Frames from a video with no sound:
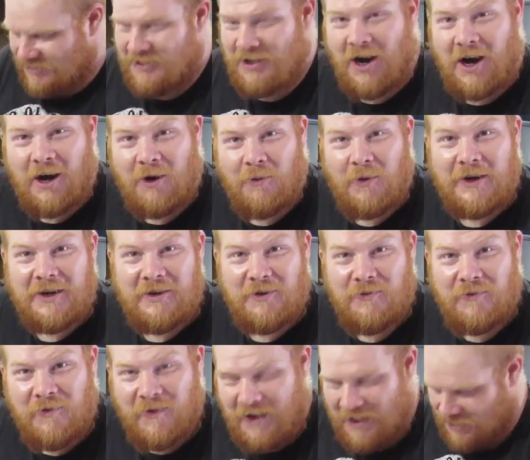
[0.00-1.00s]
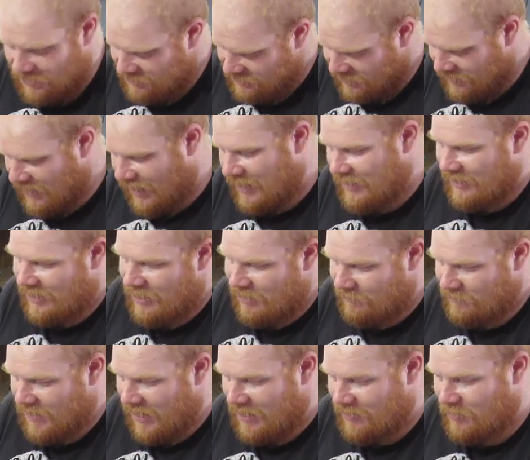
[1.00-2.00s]
start where you finished and kind of
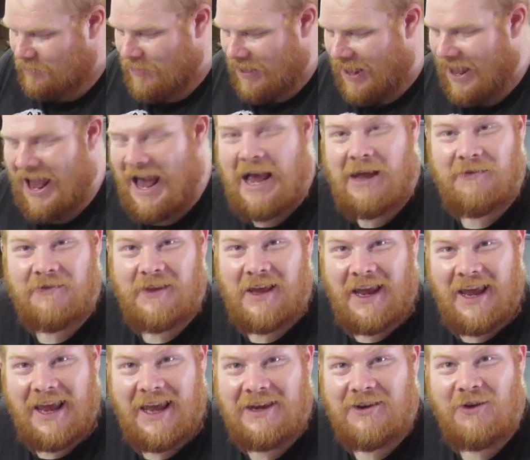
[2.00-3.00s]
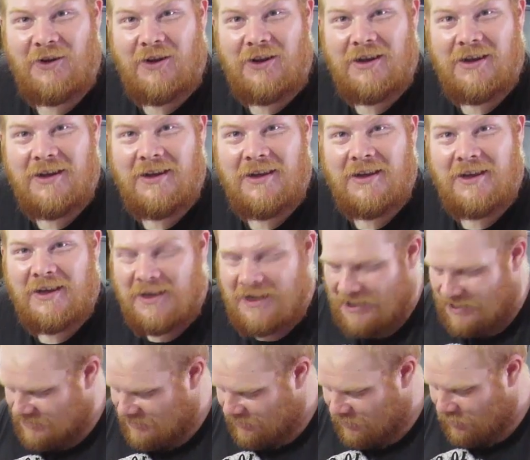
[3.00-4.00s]
come down to about half the handle.
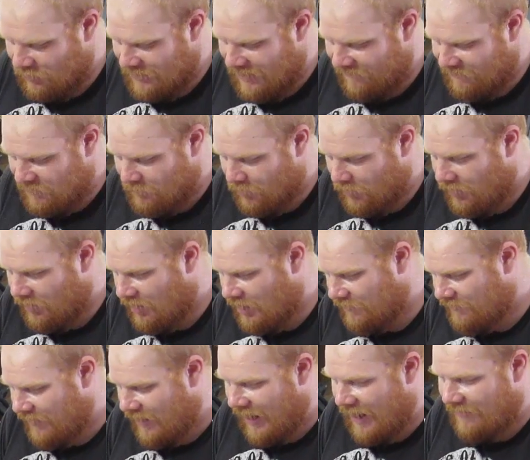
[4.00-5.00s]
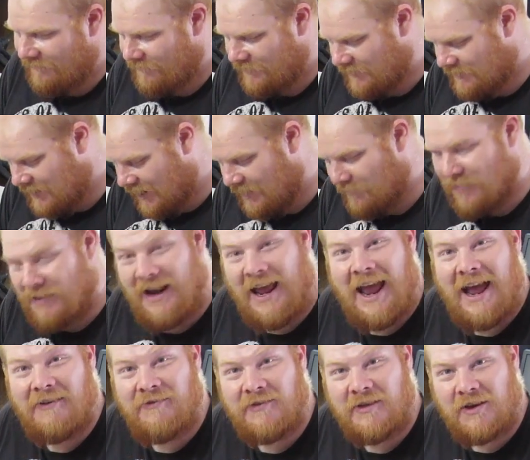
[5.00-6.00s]
And so you only have to pull off half the tape and
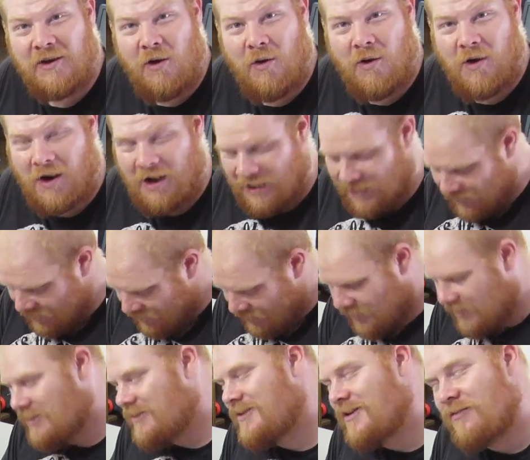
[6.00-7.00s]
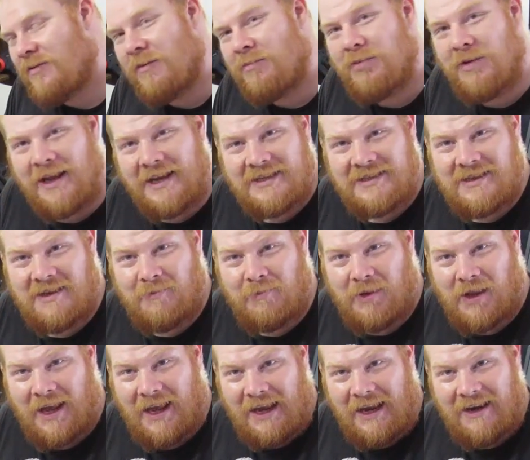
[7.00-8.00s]
half the cord to replace the
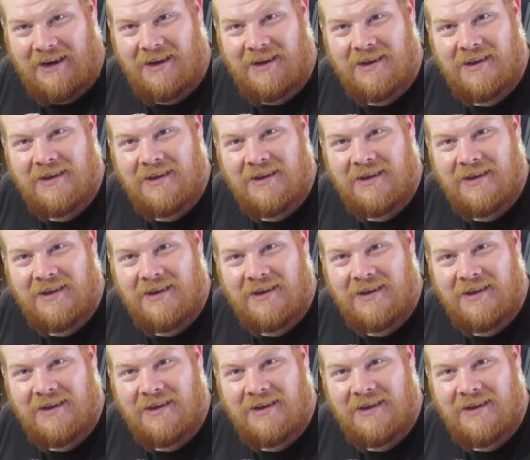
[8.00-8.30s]
blade.